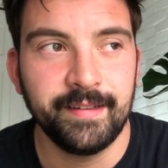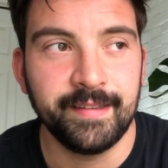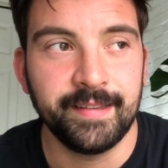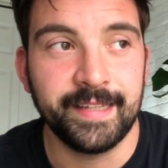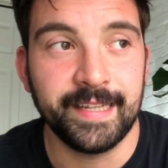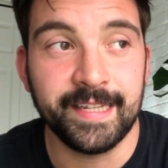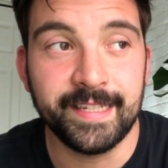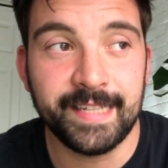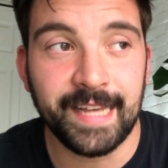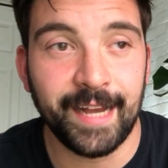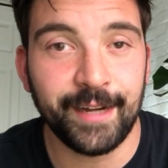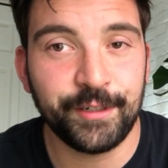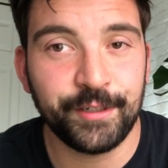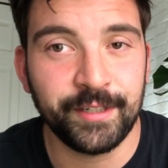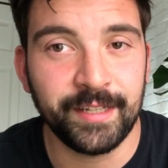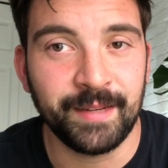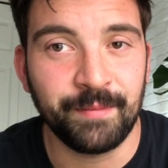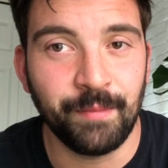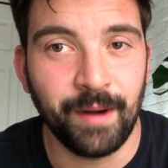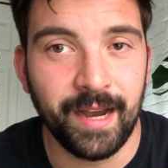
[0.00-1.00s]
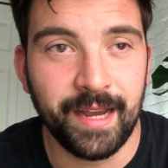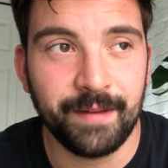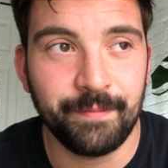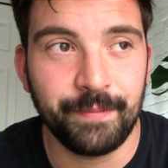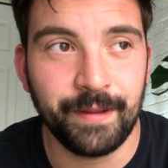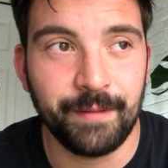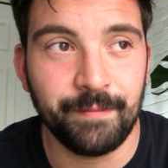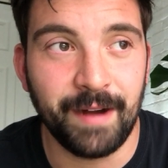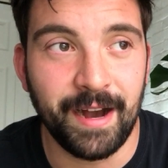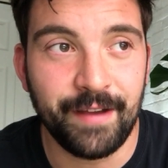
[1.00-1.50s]
These actually might
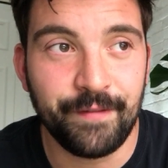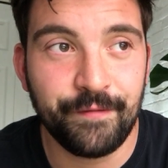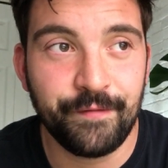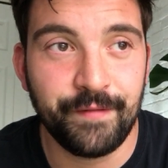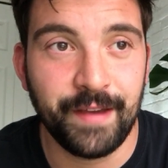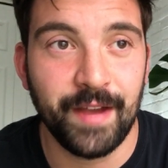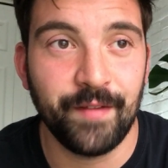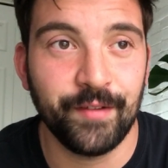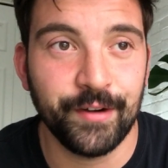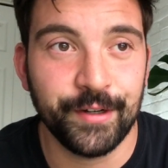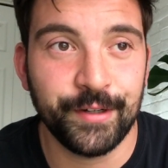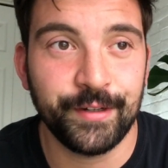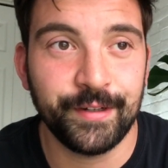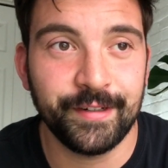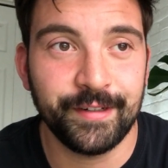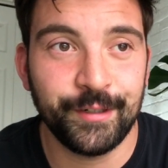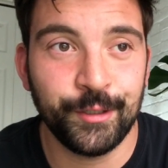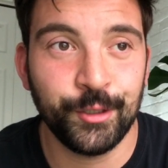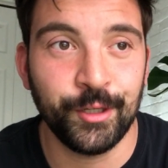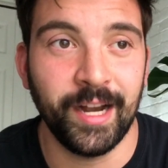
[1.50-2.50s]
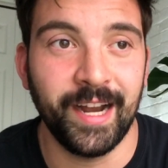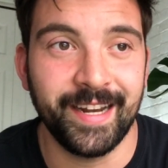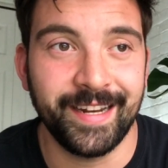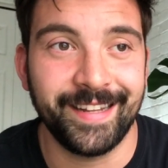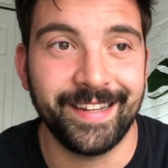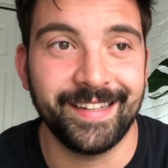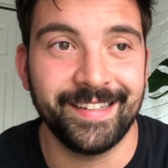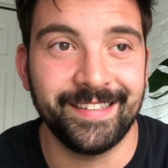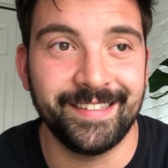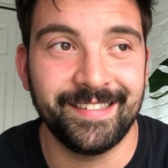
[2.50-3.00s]
be my favorite
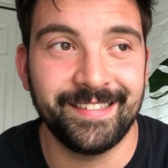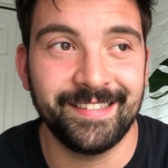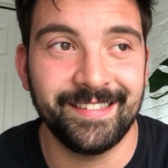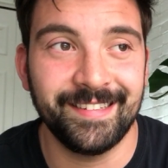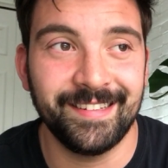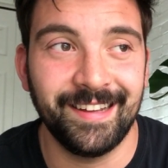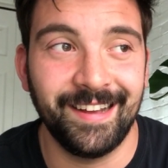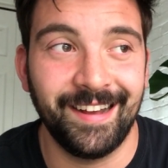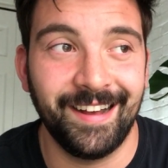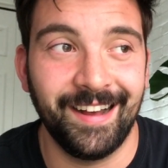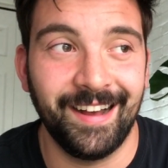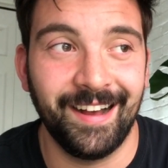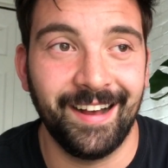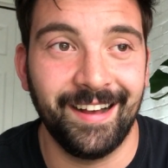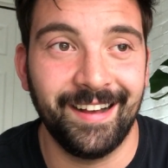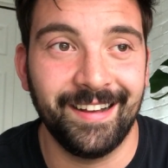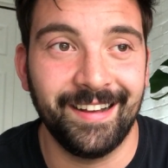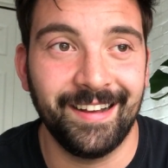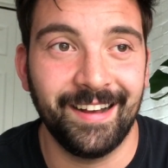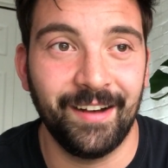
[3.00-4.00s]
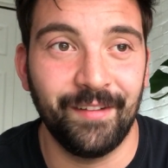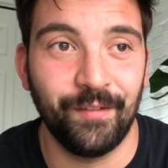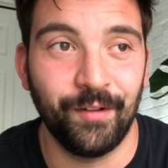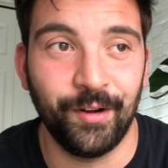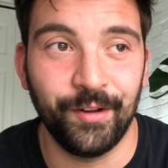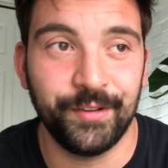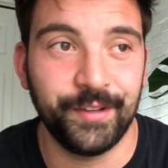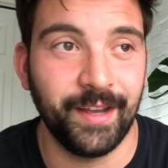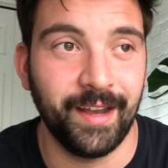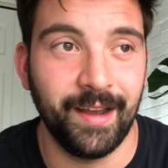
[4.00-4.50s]
shinies of
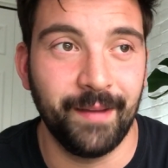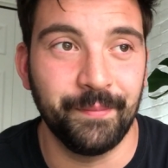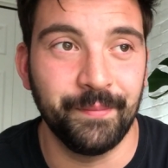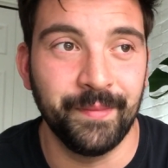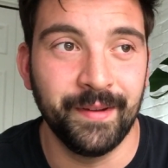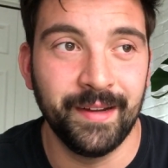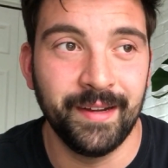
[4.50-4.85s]
all time.